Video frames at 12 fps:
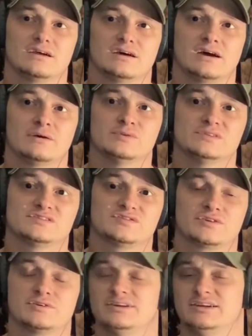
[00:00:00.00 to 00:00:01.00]
I was
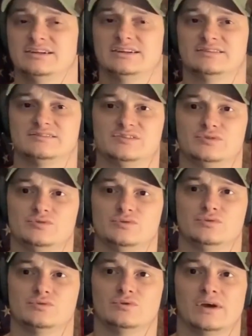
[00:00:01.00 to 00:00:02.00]
turning it
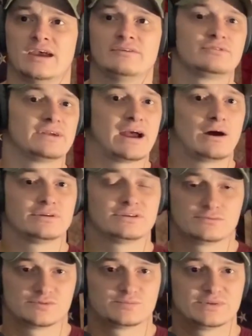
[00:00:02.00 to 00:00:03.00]
into every
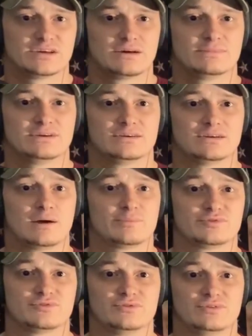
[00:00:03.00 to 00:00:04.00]
outing was becoming an
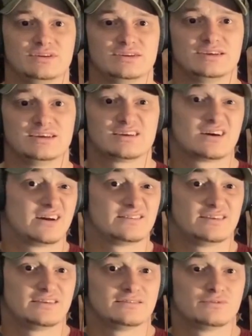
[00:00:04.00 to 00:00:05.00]
opportunity to get
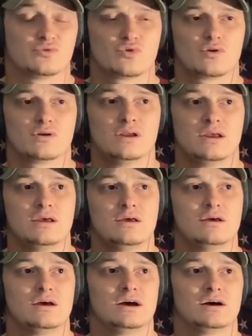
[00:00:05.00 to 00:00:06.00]
content or
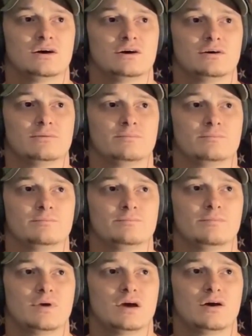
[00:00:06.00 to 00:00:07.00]
um,
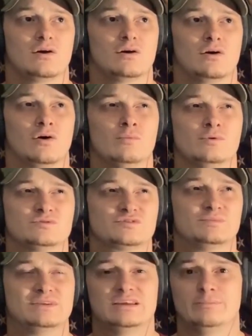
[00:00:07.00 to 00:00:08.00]

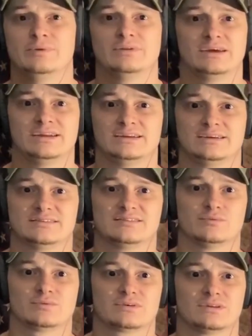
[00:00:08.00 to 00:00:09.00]
almost manipulating it
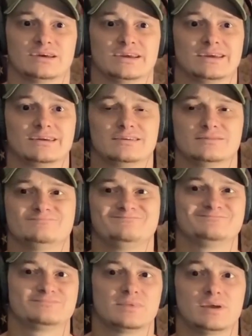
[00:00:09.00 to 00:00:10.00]
to where, like,
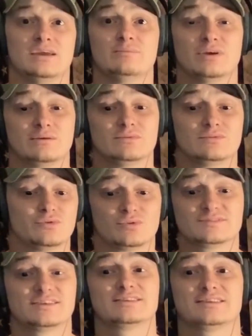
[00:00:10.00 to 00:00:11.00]
hey, babe, do you
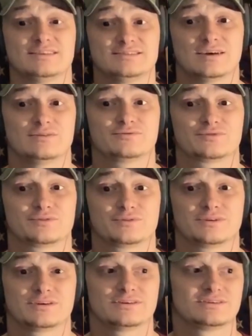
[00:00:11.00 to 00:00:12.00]
want to take the kids out
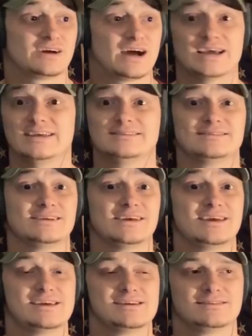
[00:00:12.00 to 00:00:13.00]
for a, a hike
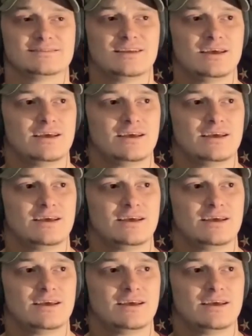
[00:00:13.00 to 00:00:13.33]
today? And